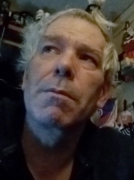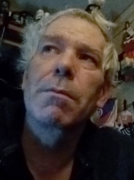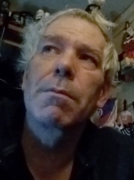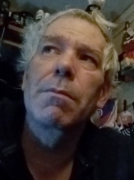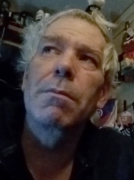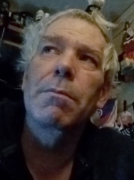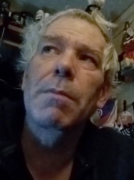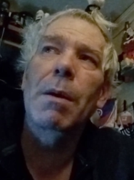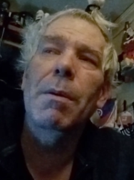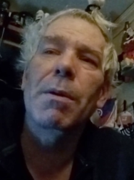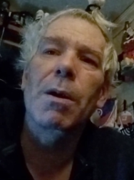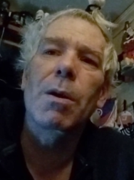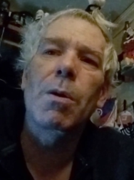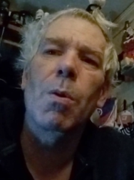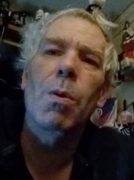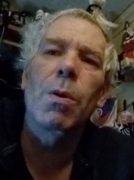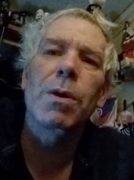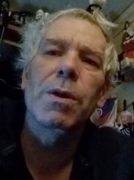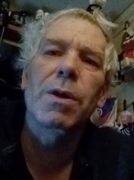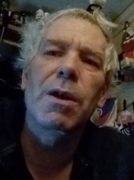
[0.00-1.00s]
maybe the
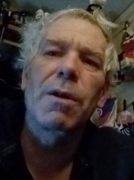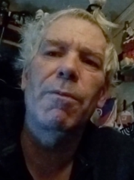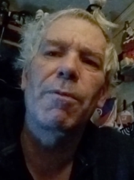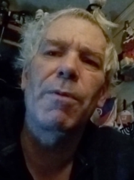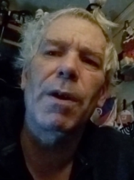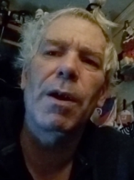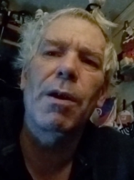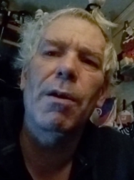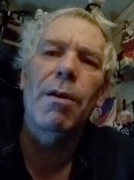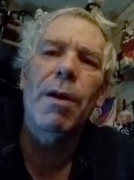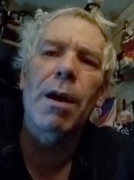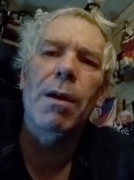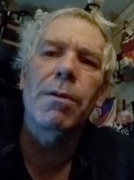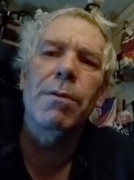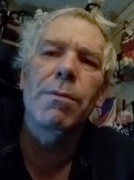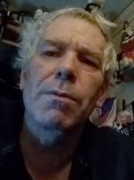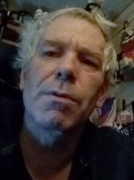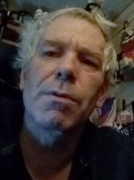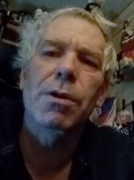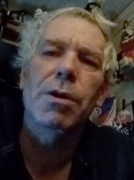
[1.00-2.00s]
courts could figure out
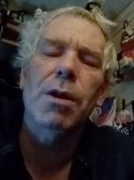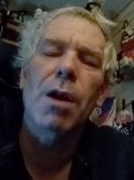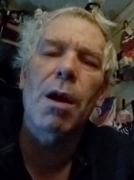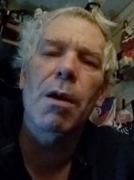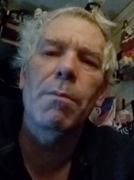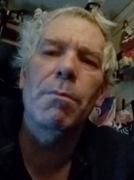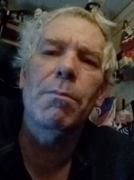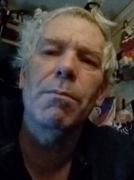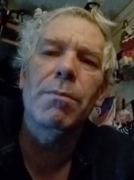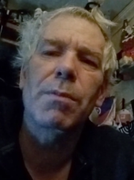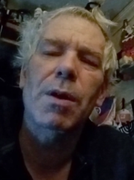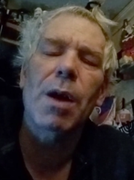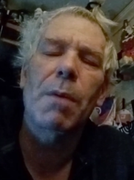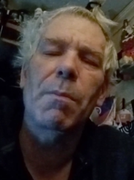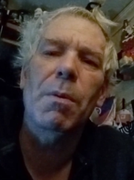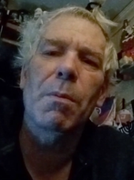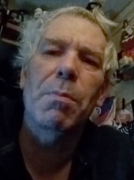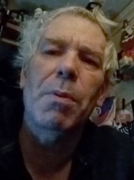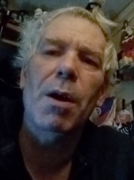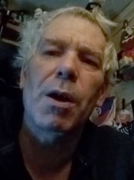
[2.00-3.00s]
some
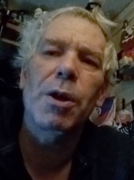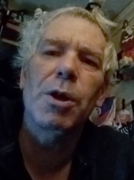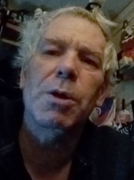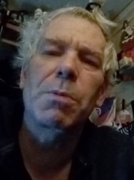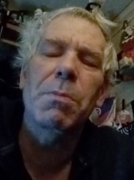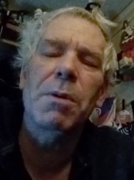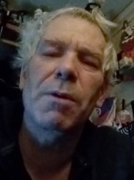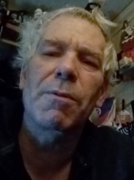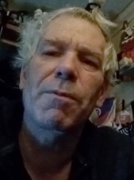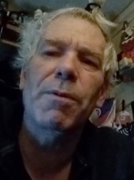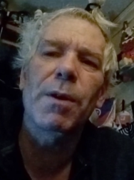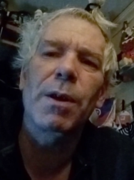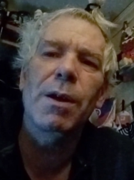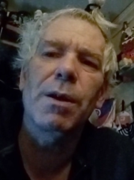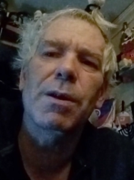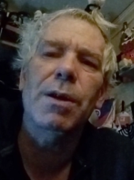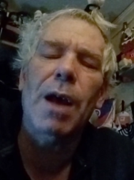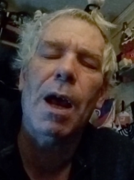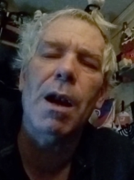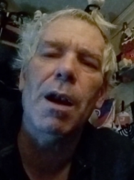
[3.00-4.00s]
type of punishment for
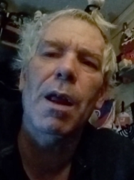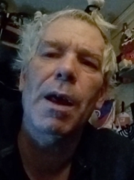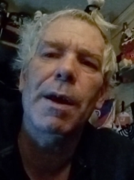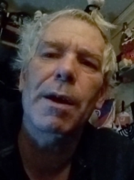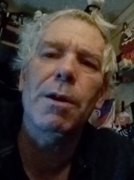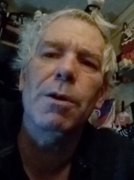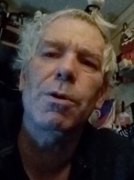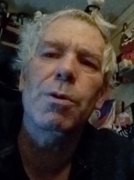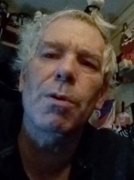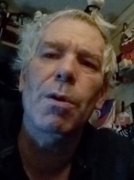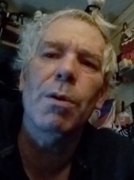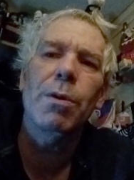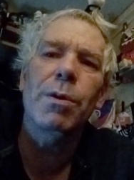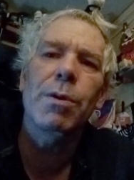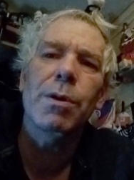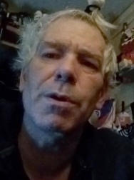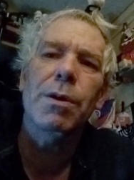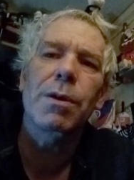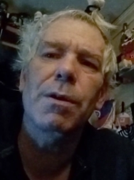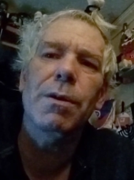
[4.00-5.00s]
these satellite
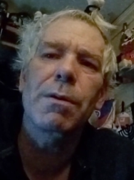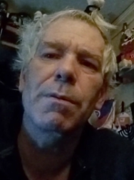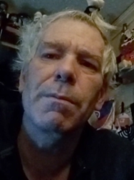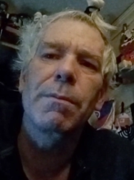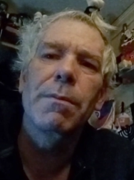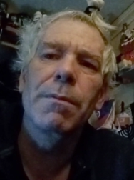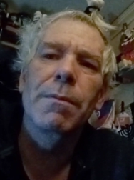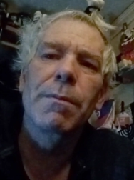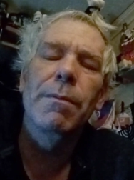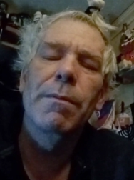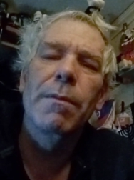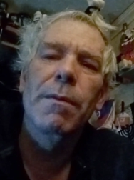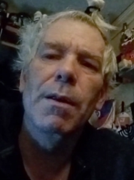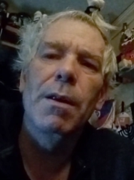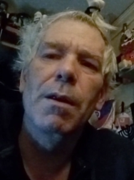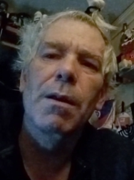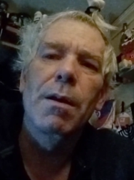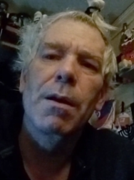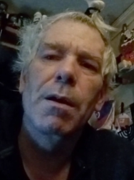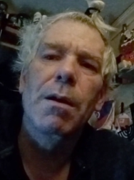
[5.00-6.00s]
controllers and
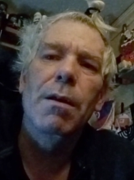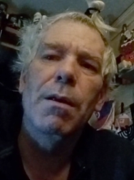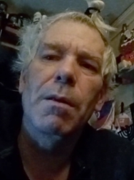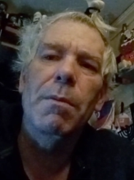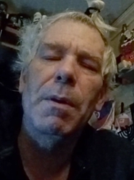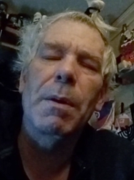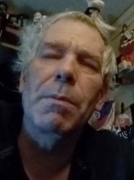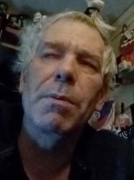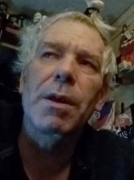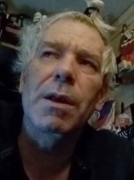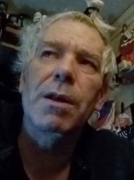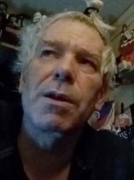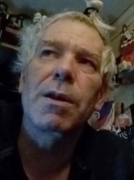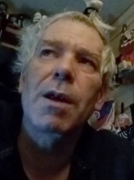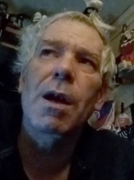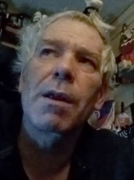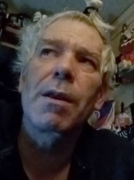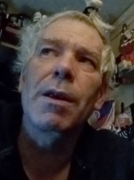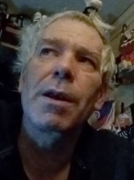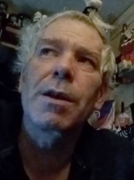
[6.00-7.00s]
the people that's
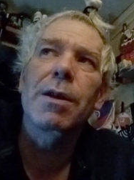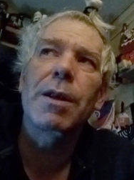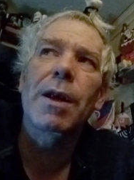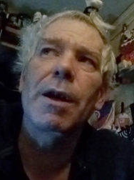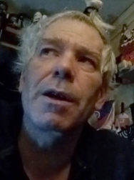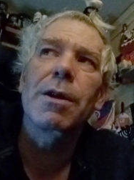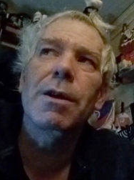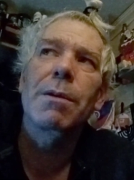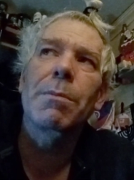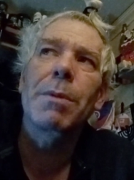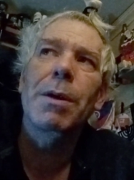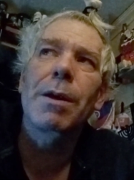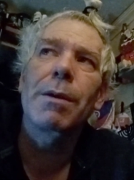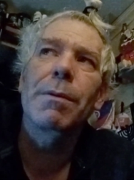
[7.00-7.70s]
done these things to me.